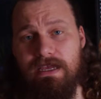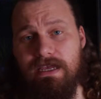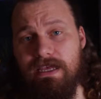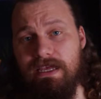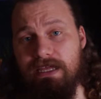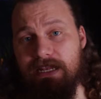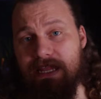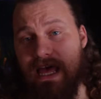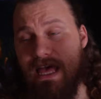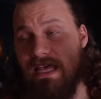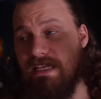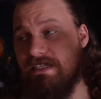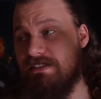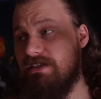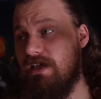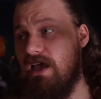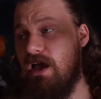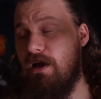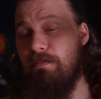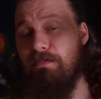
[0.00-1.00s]
It has
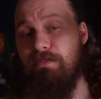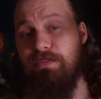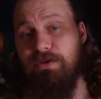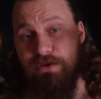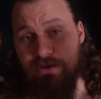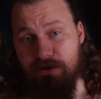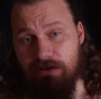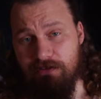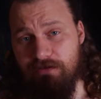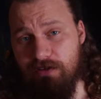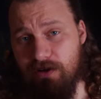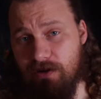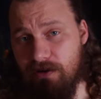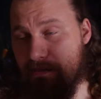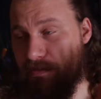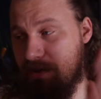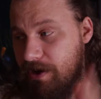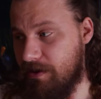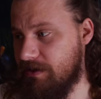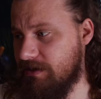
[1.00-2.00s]
a beautiful
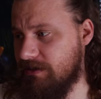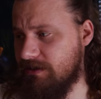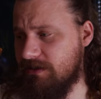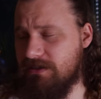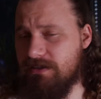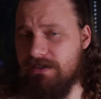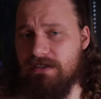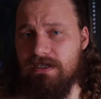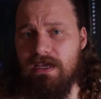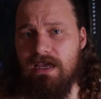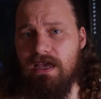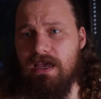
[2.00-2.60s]
appearance,